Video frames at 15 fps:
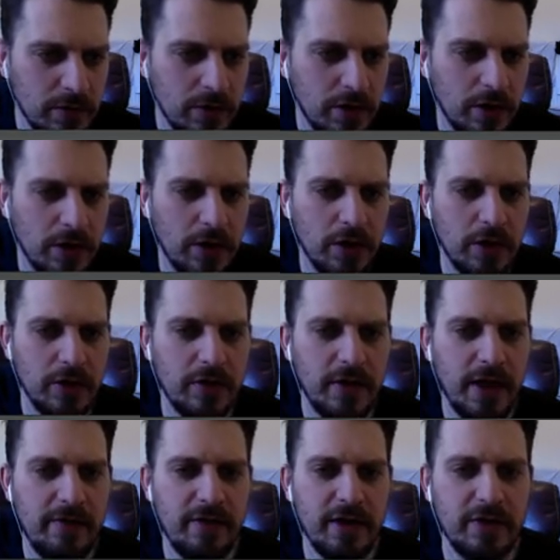that. Oh,
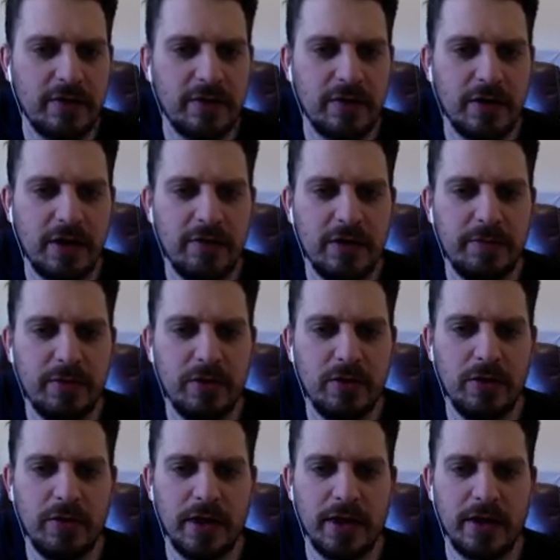Neves, giving the ball
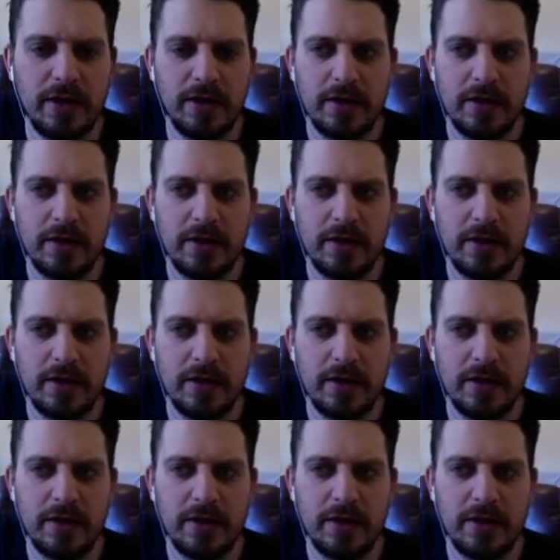away.